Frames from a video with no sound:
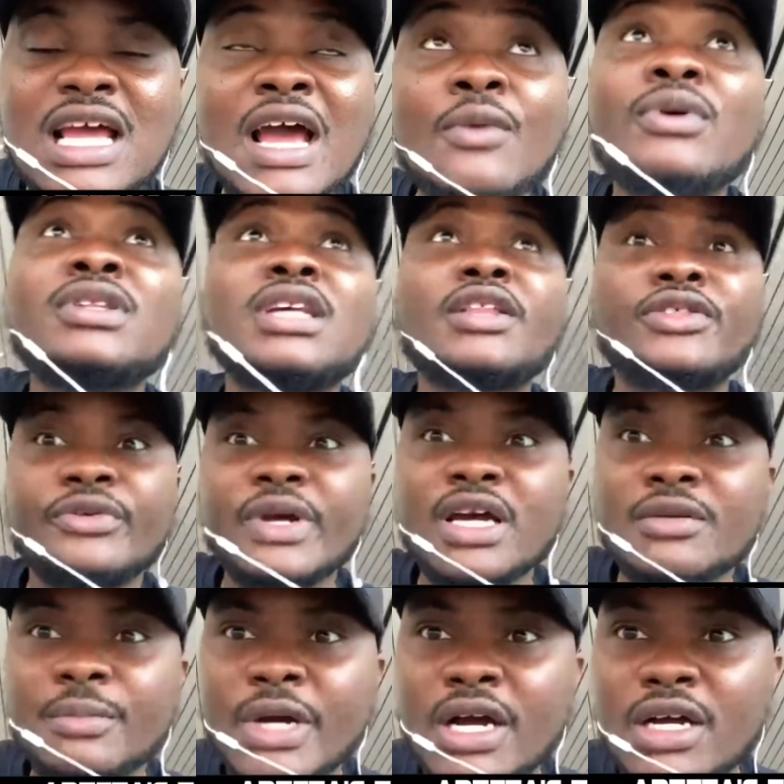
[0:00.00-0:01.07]
I wanted three
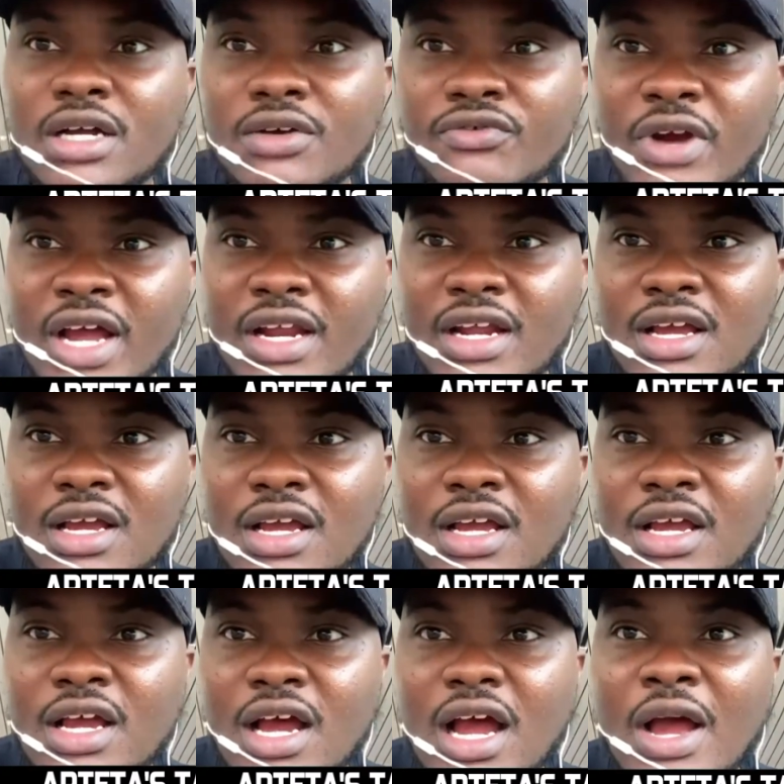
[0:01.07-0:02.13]
at the back, right?
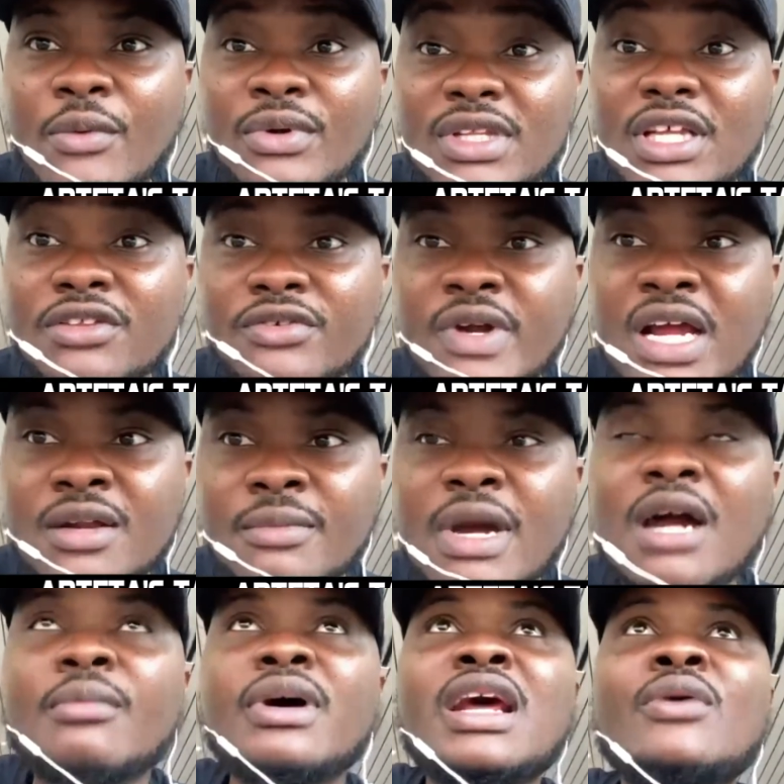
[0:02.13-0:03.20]
I wanted three at the
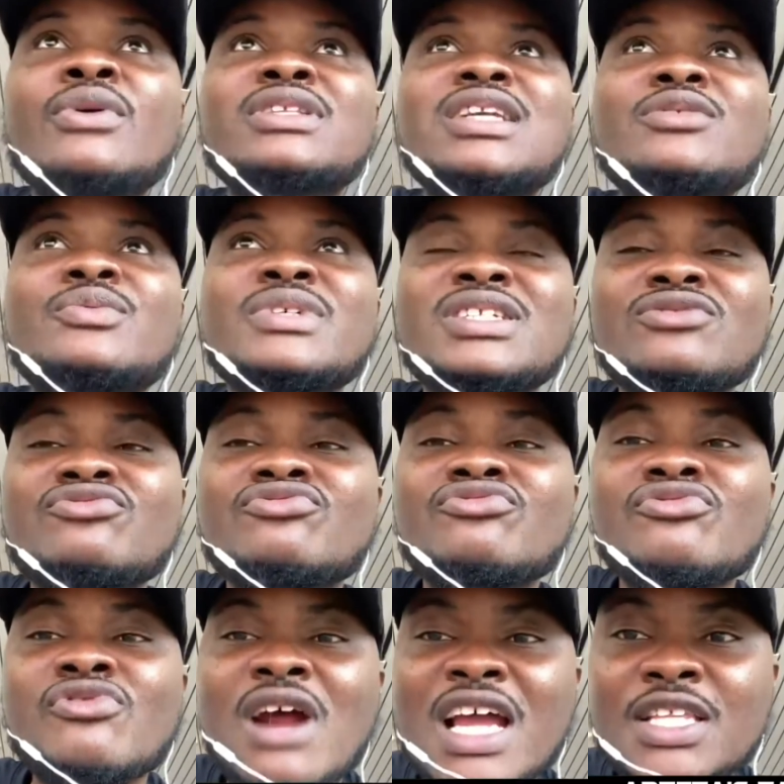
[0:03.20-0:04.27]
back, but I wanted with the
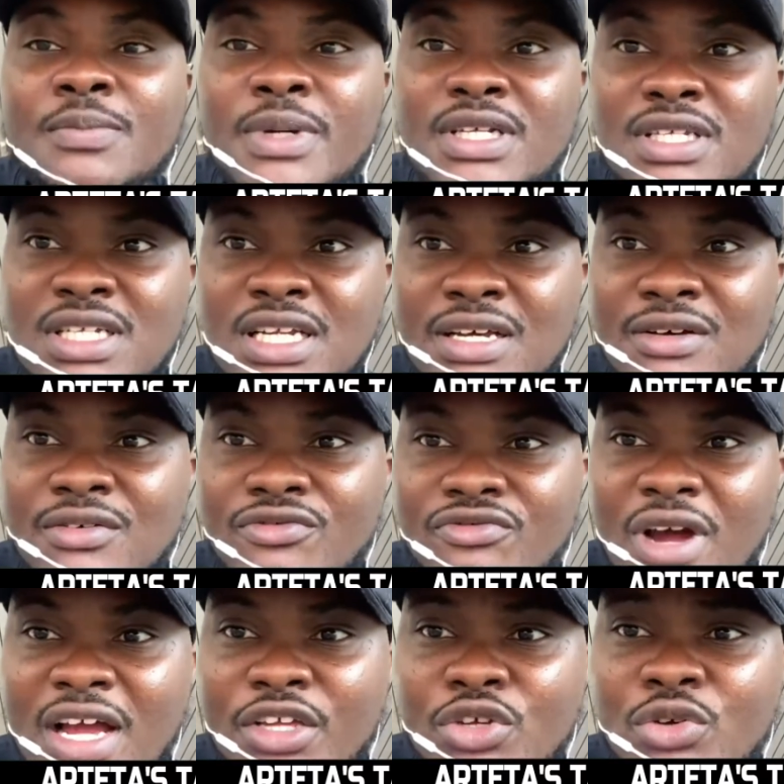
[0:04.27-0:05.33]
right personnel,
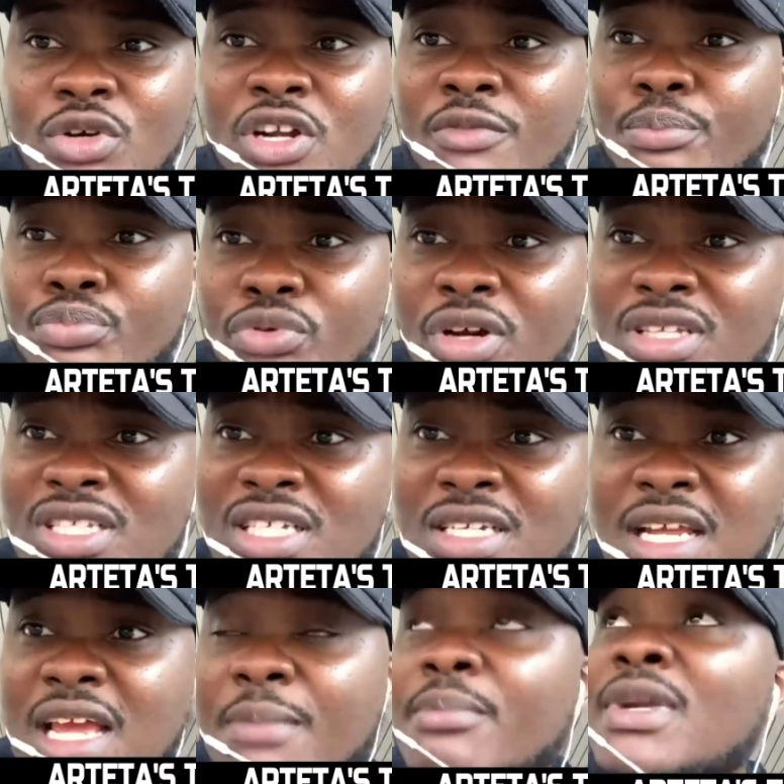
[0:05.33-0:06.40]
right? You could have brought
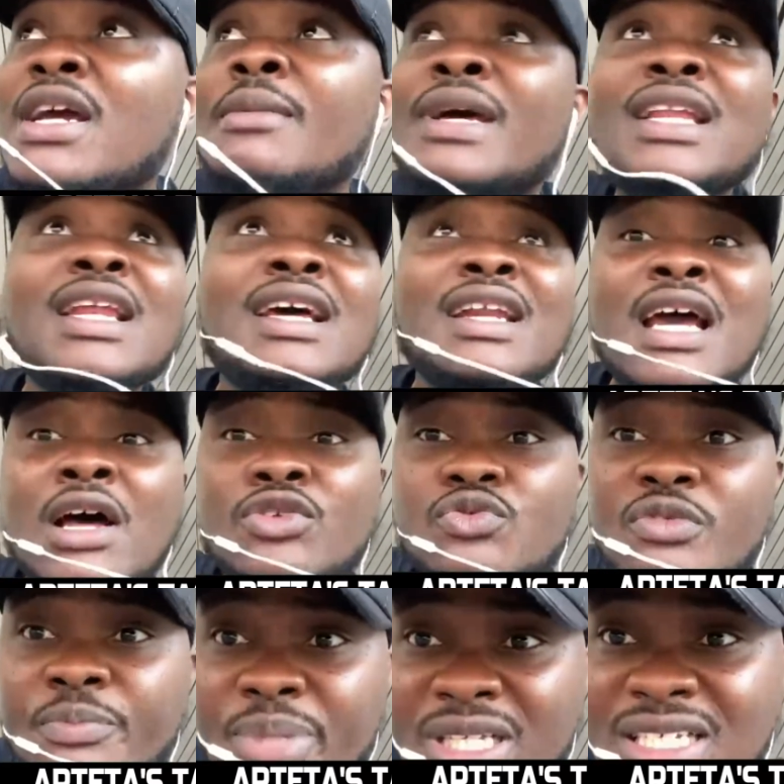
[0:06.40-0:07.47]
in Maitland-Niles.
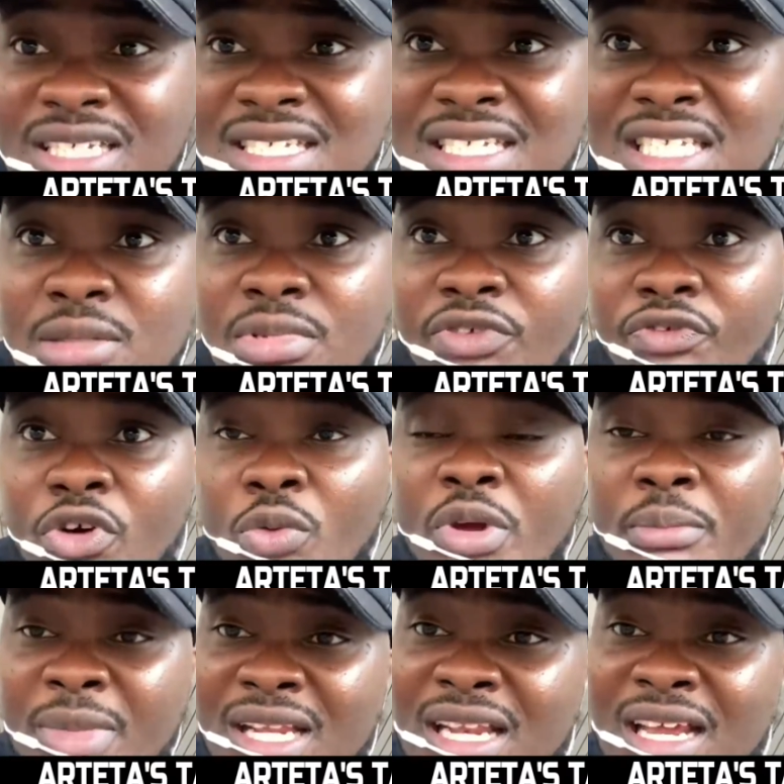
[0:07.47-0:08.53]
We've beaten City before
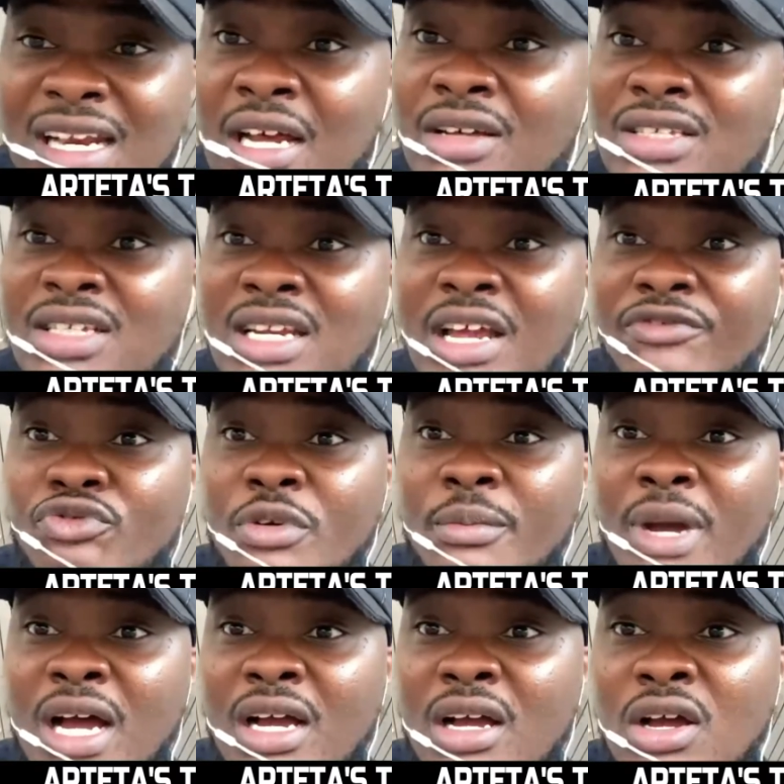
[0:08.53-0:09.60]
with Maitland-Niles in left wing
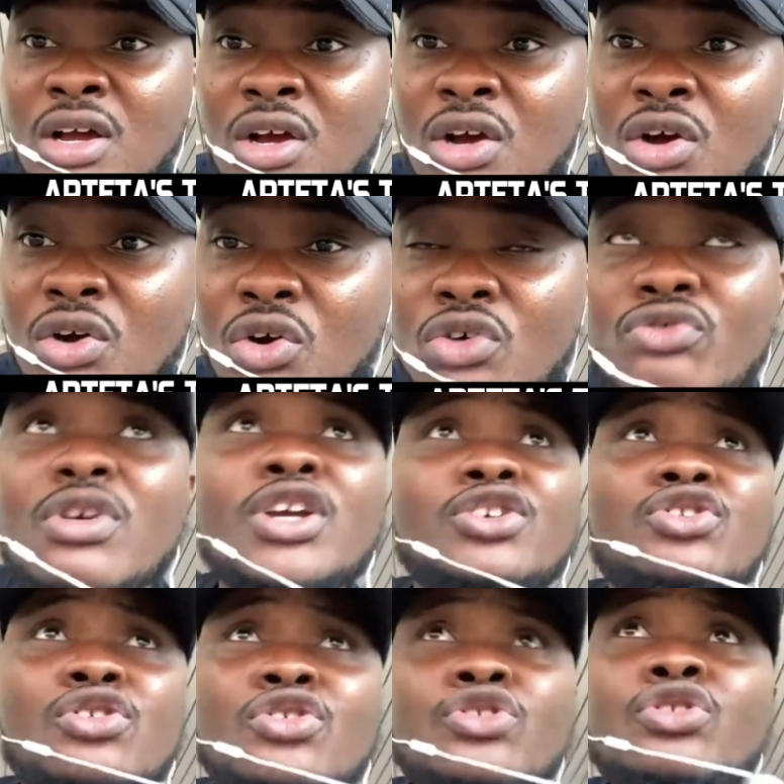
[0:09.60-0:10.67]
back. Or
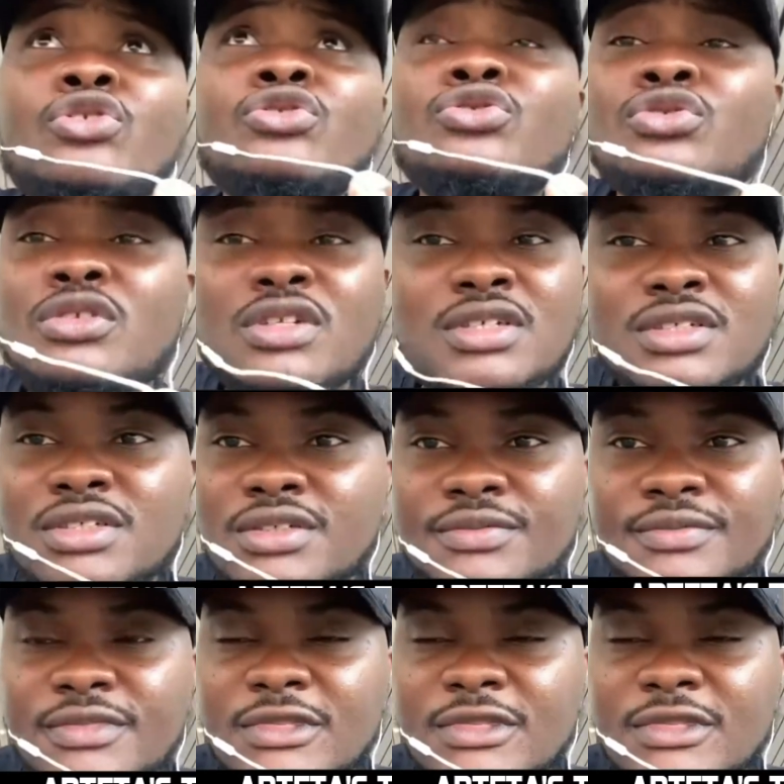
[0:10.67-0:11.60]
you don't.